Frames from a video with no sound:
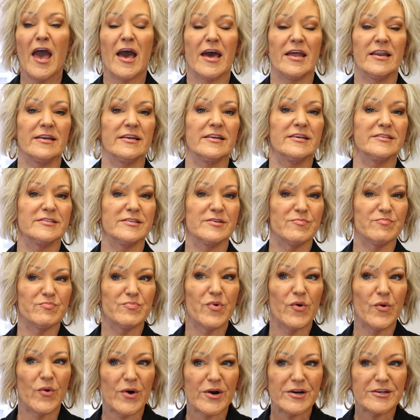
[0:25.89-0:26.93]
And it is
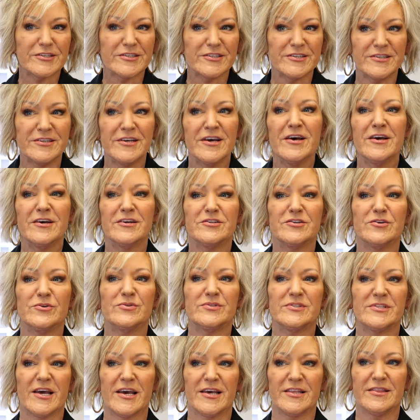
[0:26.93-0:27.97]
important
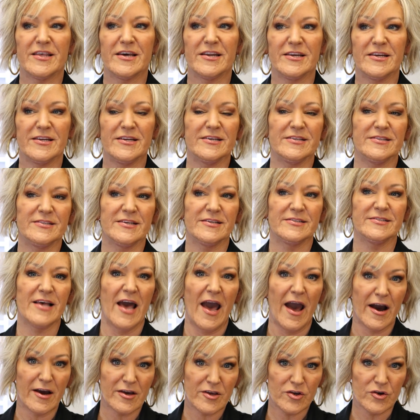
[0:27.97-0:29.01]
to state that it is as
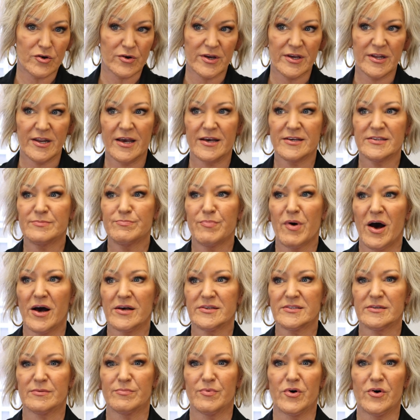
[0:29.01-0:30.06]
accurate as
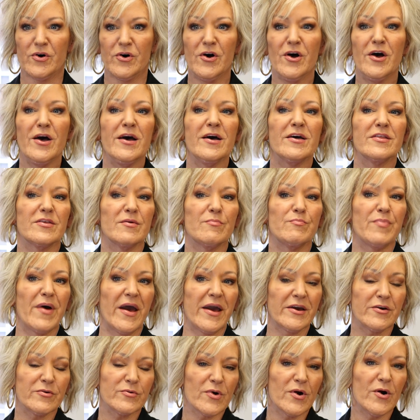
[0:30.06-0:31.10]
possible. The
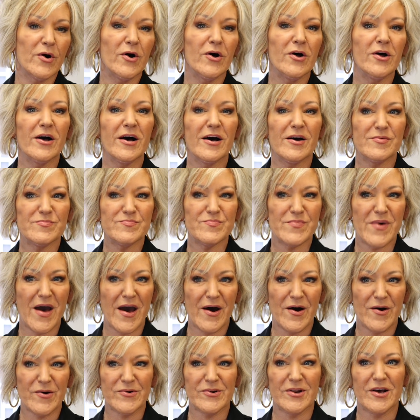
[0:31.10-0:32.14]
bankroll
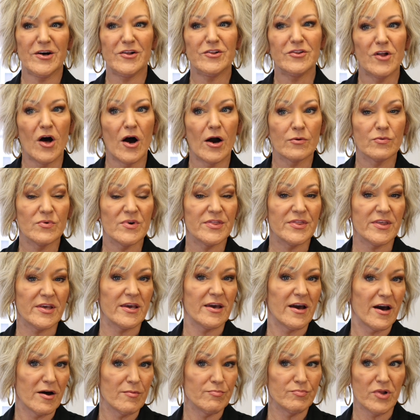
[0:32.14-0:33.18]
amount along with
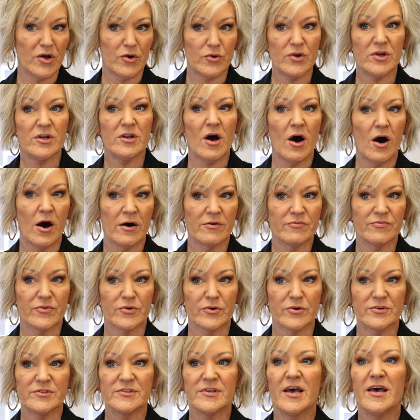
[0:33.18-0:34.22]
the uploaded
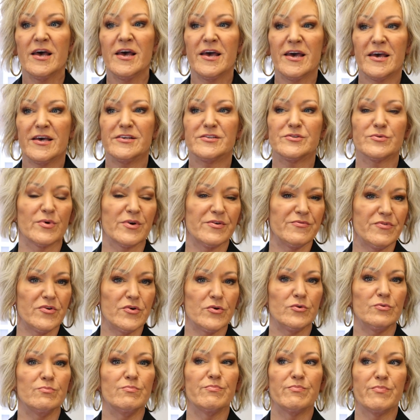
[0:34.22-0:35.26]
offers is
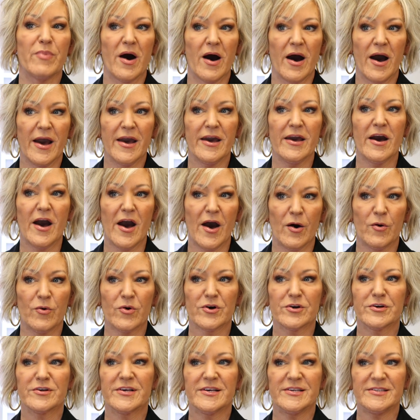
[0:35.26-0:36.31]
reviewed by
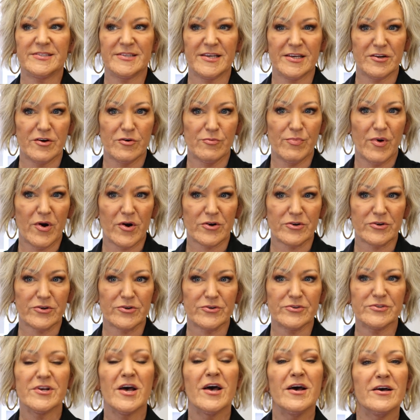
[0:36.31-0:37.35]
our casino
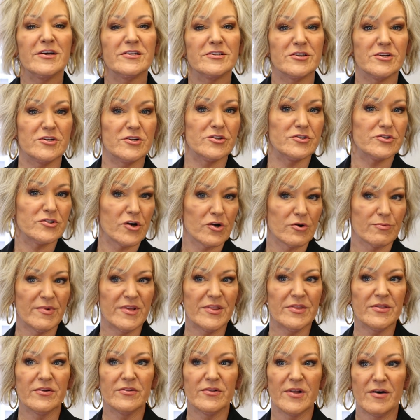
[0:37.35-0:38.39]
partners to
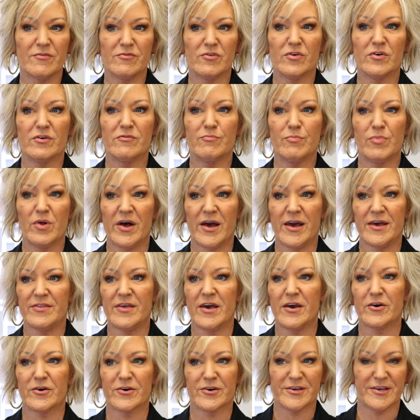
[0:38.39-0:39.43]
determine the level of play
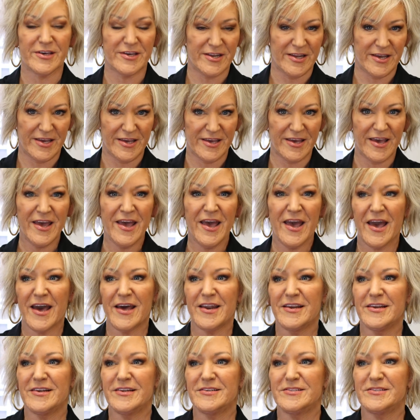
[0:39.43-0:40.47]
they are getting,
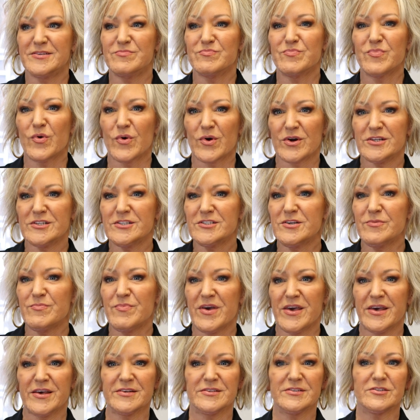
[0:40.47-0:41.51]
and it is important to
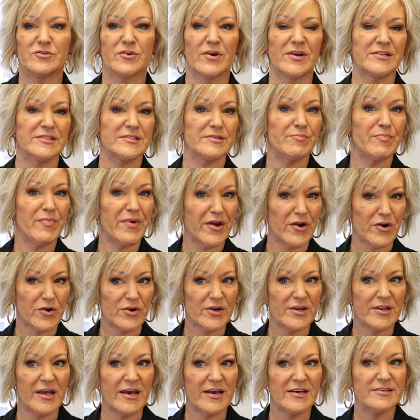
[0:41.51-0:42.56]
be as
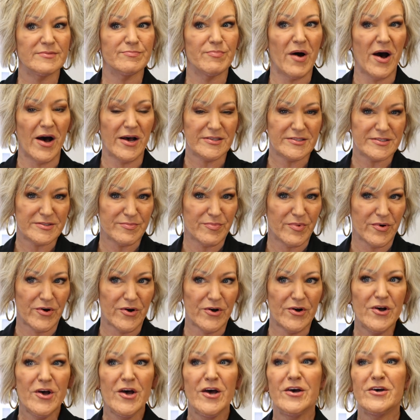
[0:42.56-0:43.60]
transparent as
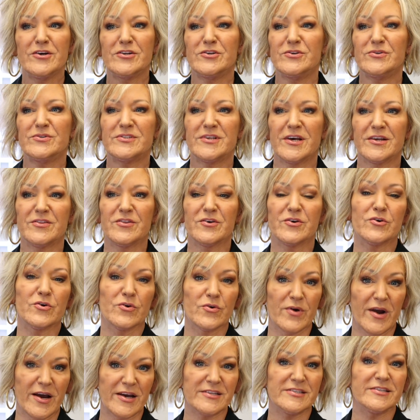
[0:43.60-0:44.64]
possible to set the
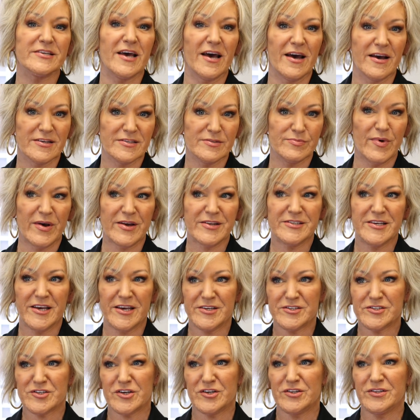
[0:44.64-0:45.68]
correct
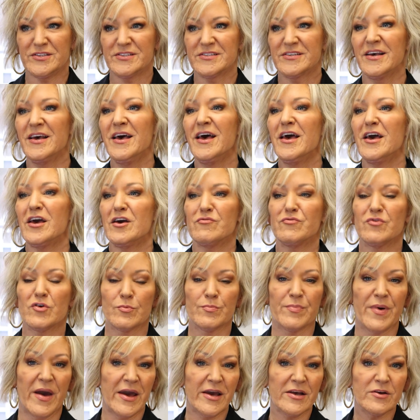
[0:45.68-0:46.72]
expectations. If
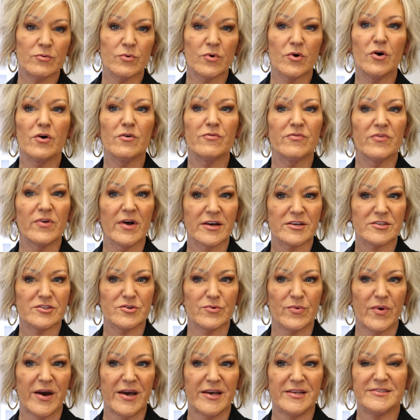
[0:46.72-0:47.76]
your bankroll
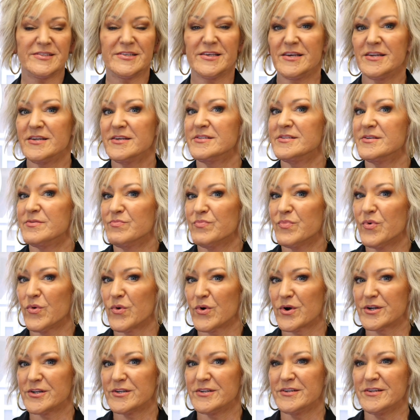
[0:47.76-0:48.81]
fluctuates, it is
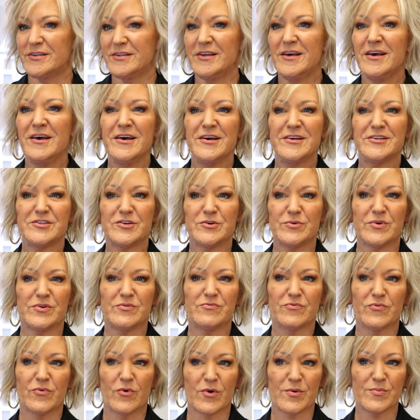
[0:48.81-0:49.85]
important to
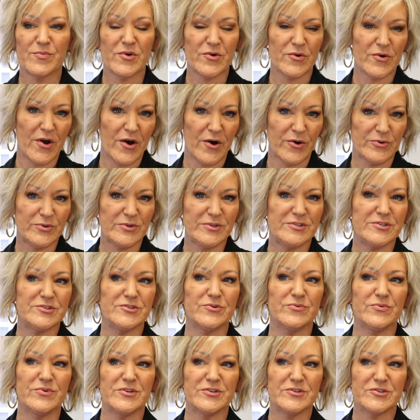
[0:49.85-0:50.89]
inform your host
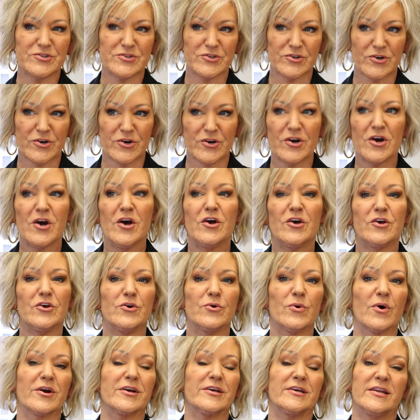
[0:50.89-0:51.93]
to ensure
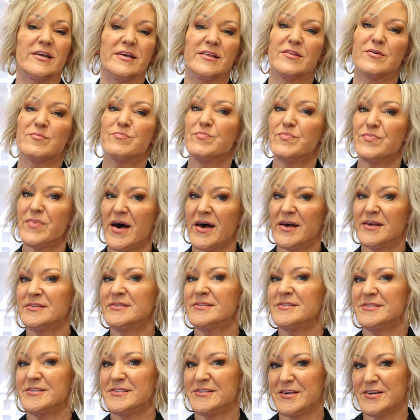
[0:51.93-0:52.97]
you are getting the
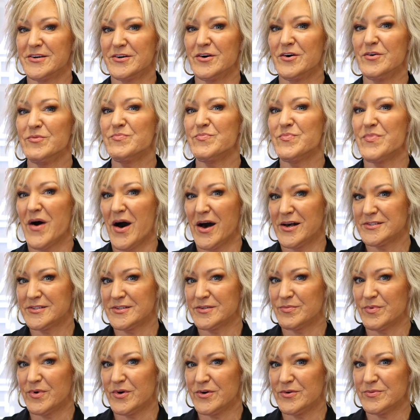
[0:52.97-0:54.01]
best deal
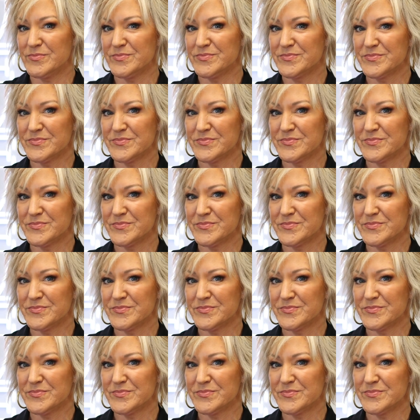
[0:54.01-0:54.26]
possible.